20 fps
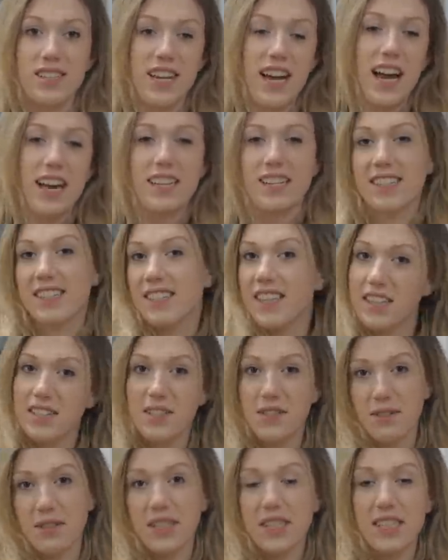to add
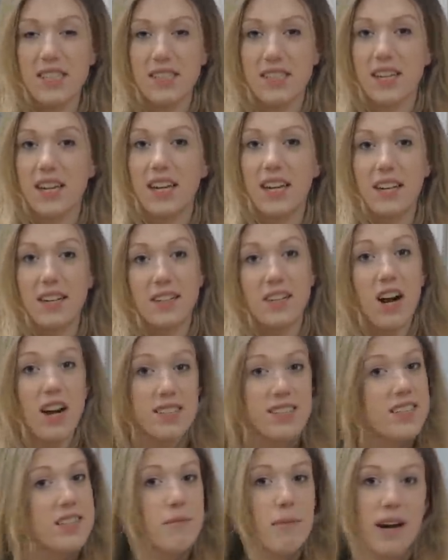accessories and
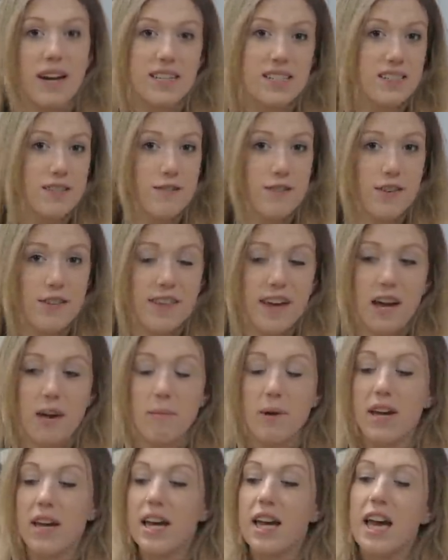customize it for
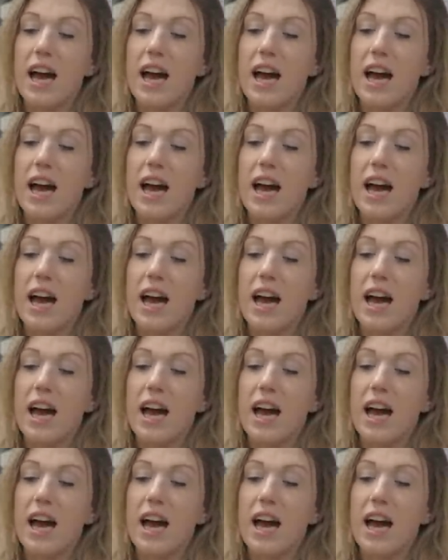them.